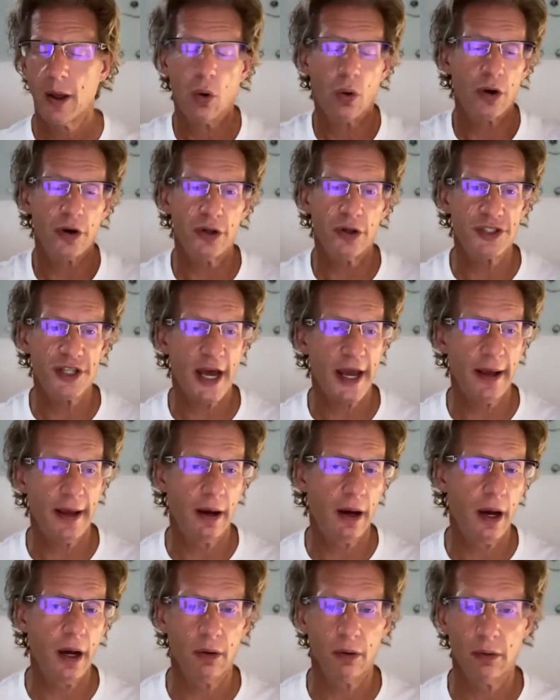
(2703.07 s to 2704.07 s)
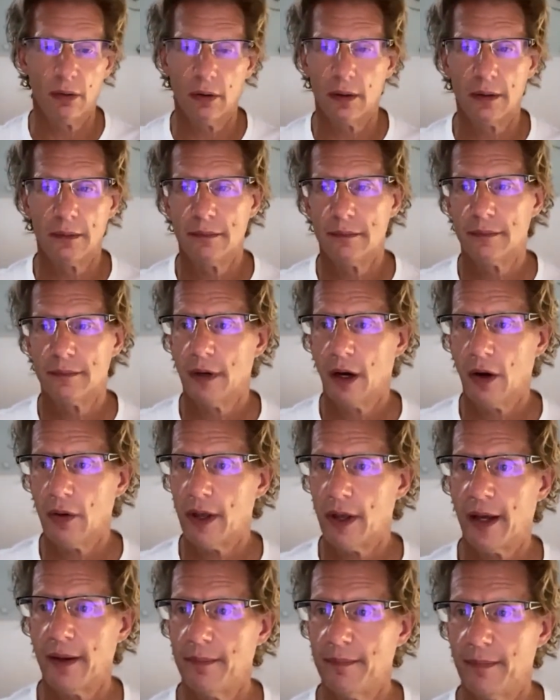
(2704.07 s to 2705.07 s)
or you'll say, oh,
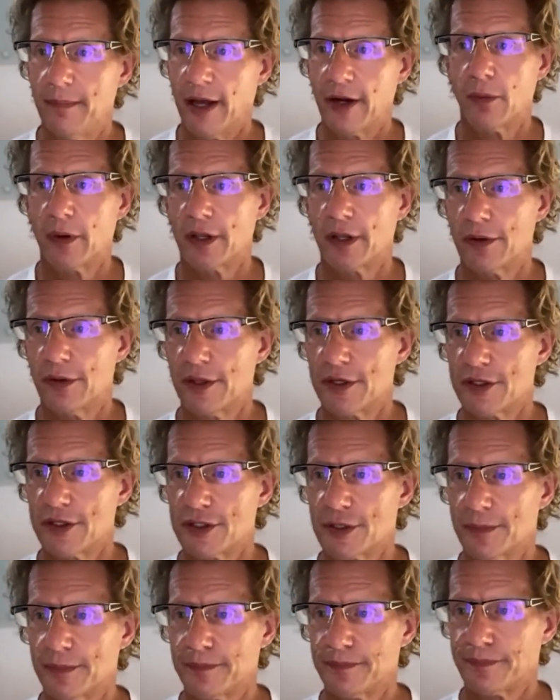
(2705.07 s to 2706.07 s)
okay, I don't want to do this.